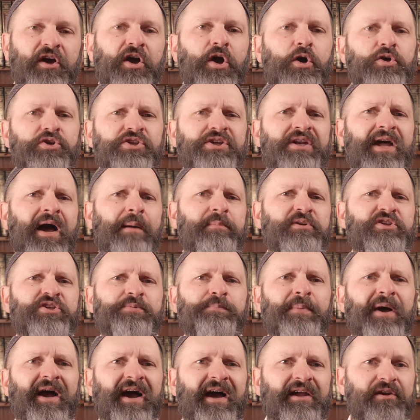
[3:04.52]
choshen
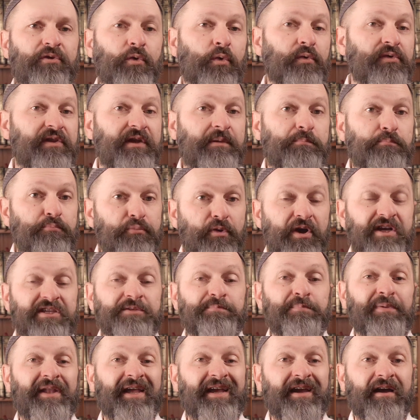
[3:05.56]
hamishpat, or the
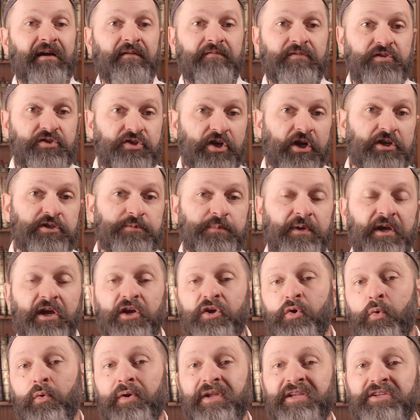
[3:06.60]
breastplate of judgment,
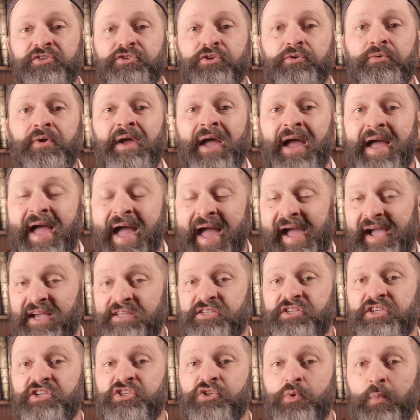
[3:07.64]
according to
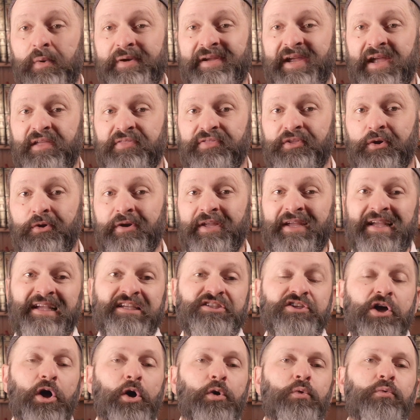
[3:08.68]
Exodus 28:30,
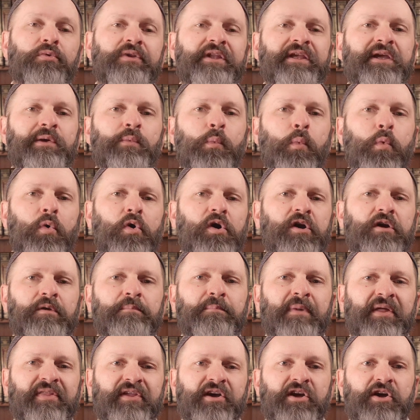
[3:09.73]
is only
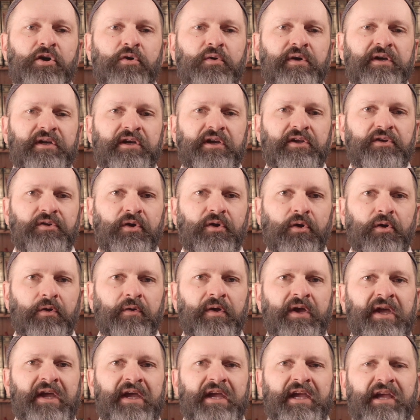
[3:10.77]
worn by the Kohen Gadol.
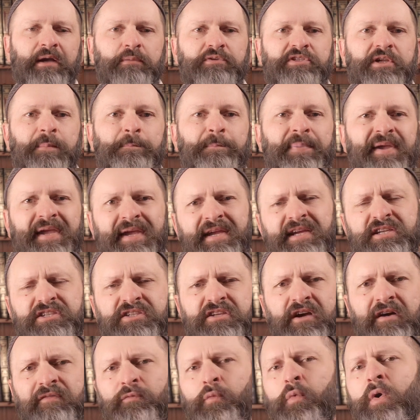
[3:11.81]
It was a piece
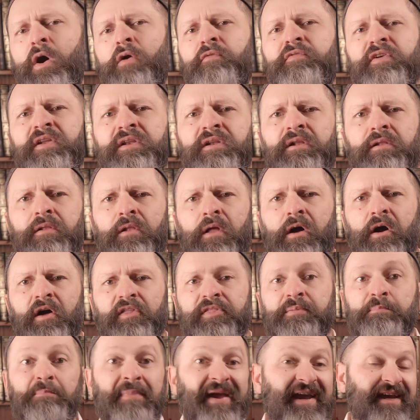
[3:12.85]
of woven
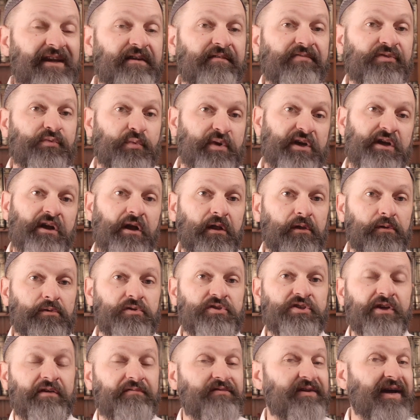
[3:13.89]
cloth made of 3
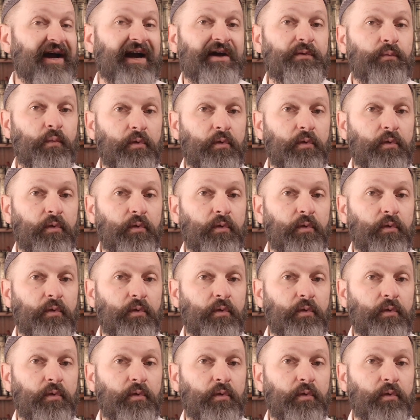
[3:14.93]
colors of dyed